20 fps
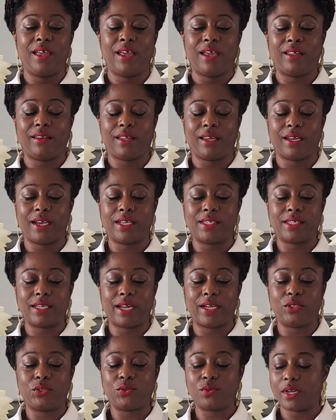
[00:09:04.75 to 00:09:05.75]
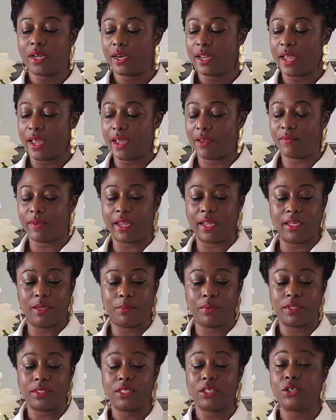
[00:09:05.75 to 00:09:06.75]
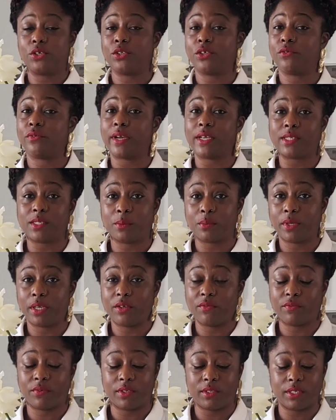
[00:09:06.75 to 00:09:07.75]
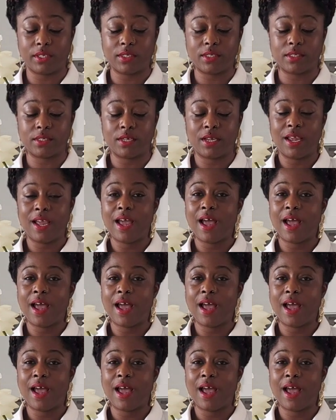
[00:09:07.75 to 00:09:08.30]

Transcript: And like I said, I do not have any particular recipe for this.